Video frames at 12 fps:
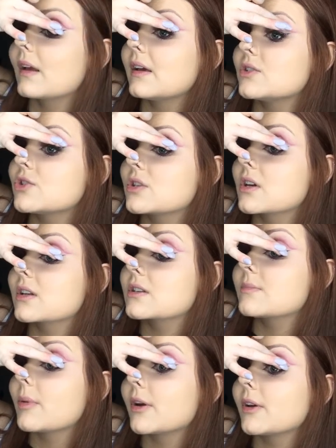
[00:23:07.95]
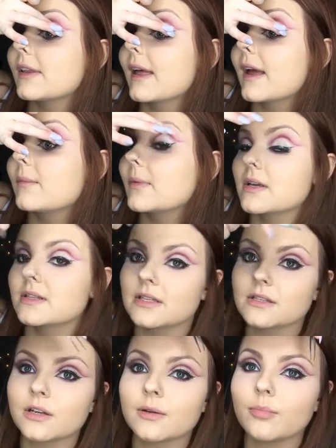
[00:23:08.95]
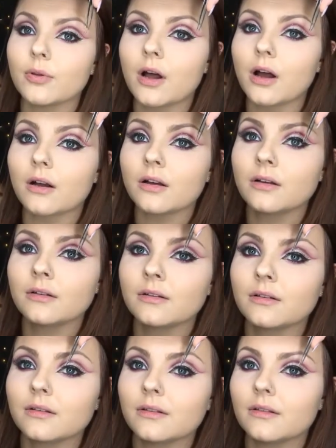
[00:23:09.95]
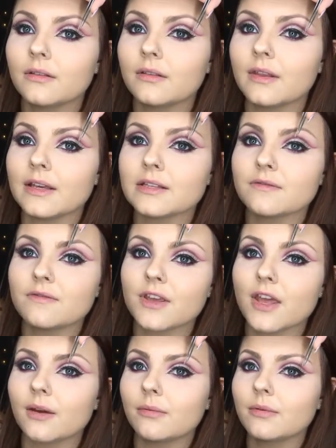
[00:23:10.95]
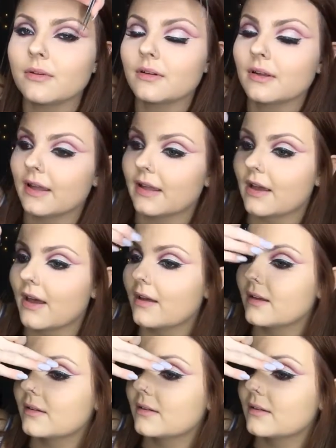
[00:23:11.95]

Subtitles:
it's just going to spoil it because it's going to block this view here.